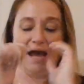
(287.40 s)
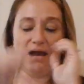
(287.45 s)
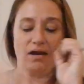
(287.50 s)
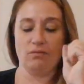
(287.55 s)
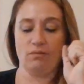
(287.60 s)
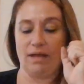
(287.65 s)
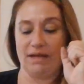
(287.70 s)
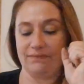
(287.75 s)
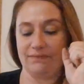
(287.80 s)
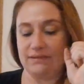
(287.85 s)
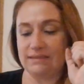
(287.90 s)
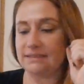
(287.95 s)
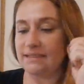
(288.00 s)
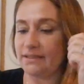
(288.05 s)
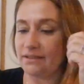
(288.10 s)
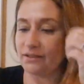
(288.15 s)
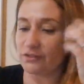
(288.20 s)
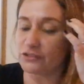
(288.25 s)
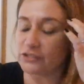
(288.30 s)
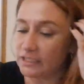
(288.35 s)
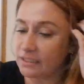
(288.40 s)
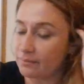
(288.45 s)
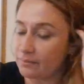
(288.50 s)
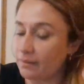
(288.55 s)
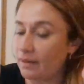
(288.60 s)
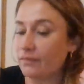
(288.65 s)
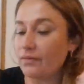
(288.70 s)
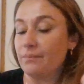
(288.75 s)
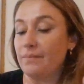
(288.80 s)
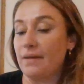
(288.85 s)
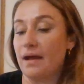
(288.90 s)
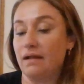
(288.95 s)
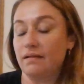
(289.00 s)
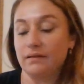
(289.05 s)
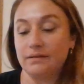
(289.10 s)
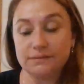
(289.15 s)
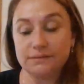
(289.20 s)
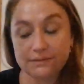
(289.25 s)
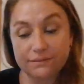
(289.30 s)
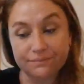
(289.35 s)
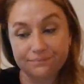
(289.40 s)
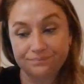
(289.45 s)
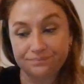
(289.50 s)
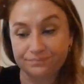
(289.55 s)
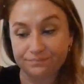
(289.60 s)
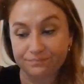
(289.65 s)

don't like this energy about the malice.